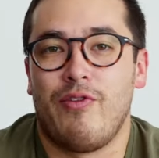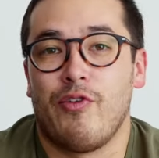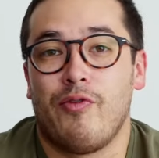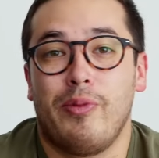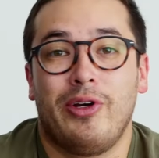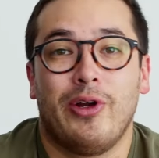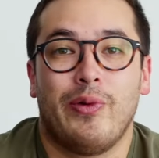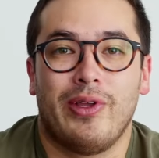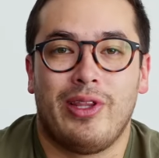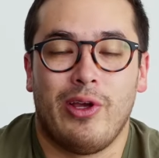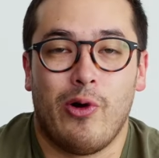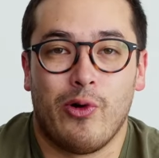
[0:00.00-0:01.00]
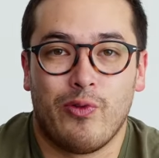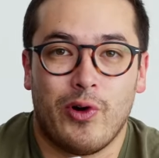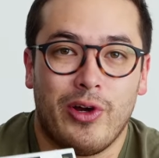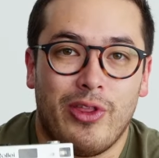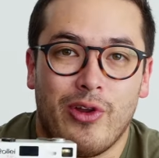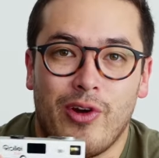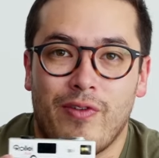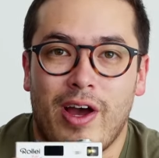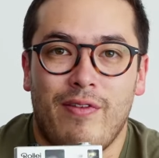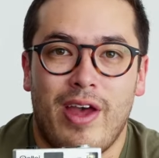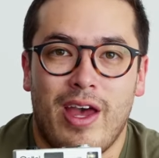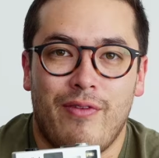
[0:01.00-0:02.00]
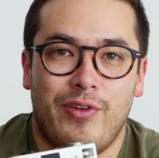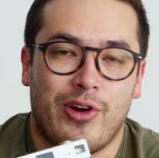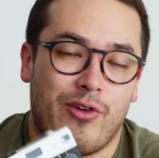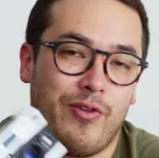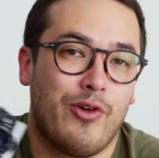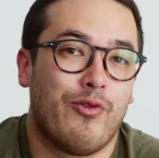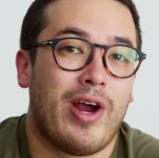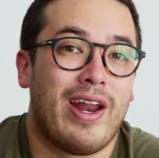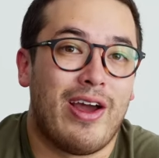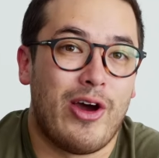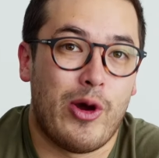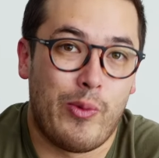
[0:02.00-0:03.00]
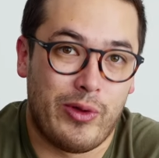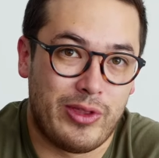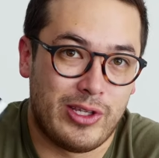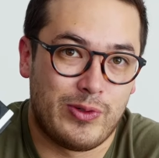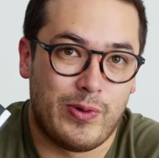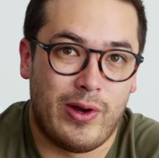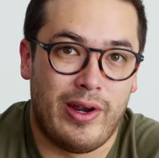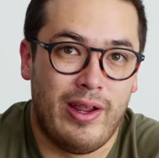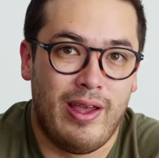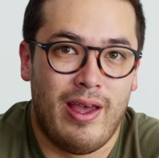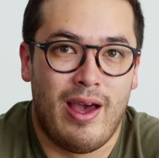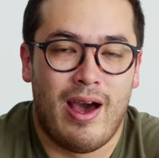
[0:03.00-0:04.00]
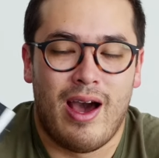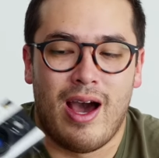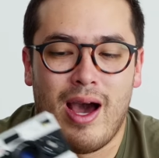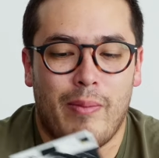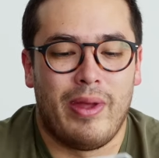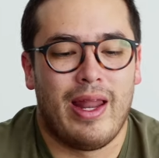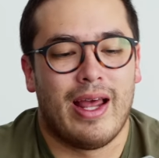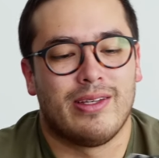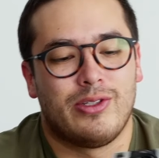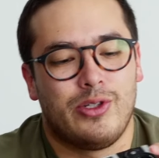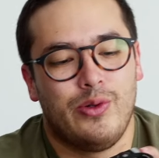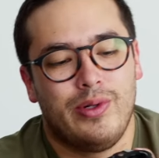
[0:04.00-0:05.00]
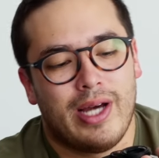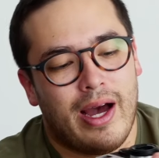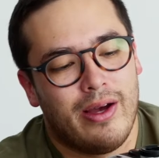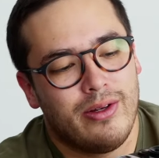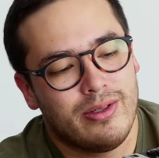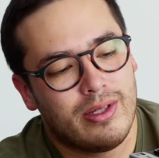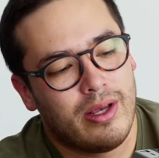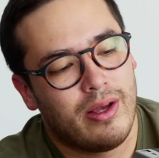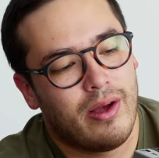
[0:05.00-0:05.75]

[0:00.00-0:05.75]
you're familiar with the old Rollei 35AF, you're gonna feel right at home with this one. It has 2 dials.